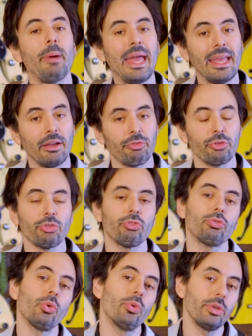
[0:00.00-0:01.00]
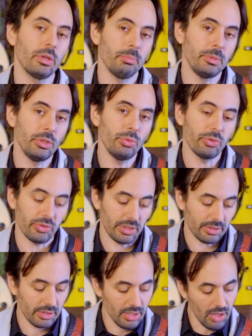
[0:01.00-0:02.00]
bank for storing
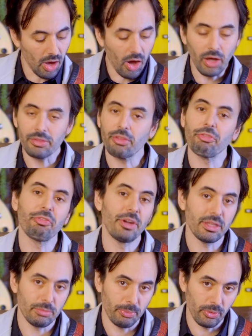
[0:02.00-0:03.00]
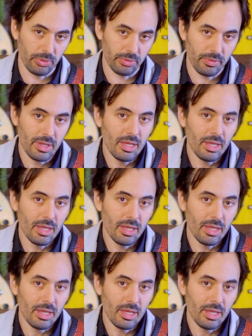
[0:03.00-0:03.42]
music on the fretboard.